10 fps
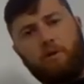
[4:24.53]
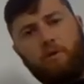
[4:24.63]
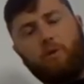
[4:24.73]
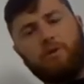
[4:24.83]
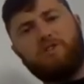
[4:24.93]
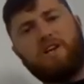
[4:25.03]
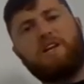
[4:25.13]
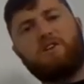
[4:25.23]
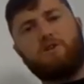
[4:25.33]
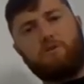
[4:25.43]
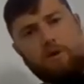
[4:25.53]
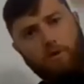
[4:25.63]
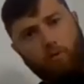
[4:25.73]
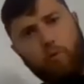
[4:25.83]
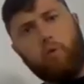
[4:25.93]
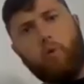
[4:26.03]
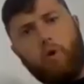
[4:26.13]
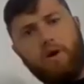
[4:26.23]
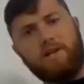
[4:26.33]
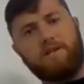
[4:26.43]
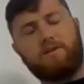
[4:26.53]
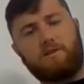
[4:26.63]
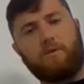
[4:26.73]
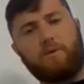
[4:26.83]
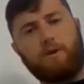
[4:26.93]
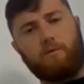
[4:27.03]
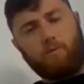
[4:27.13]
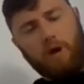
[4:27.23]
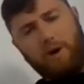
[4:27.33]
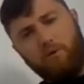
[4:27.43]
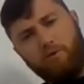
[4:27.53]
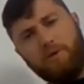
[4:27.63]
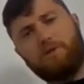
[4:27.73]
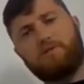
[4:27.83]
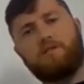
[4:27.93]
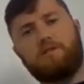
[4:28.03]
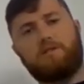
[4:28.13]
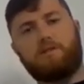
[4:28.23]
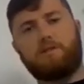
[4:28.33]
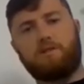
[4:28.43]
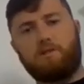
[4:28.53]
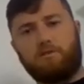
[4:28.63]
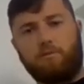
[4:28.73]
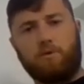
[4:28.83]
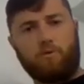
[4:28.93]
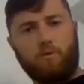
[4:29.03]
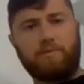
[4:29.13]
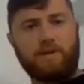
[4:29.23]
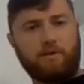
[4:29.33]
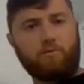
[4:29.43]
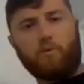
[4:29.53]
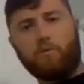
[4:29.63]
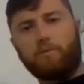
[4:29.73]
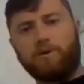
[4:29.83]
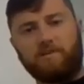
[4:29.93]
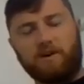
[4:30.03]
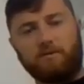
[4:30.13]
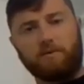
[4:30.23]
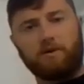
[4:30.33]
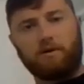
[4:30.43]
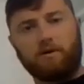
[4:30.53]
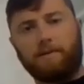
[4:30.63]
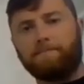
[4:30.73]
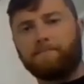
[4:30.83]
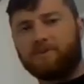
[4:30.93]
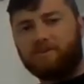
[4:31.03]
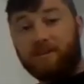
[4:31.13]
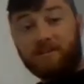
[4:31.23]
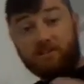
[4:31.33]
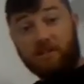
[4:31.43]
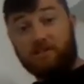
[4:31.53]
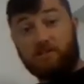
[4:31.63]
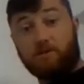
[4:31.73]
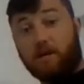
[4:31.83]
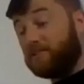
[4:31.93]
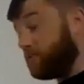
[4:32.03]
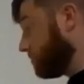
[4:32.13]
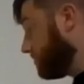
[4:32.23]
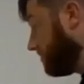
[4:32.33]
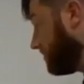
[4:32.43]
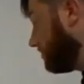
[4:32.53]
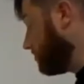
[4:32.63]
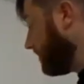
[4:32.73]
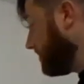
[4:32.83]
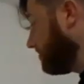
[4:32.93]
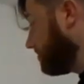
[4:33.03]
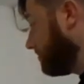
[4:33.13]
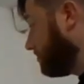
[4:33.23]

what's at issue and what is going on? How could we consider this as a system? What would be environment? You could then start to ask some serious questions.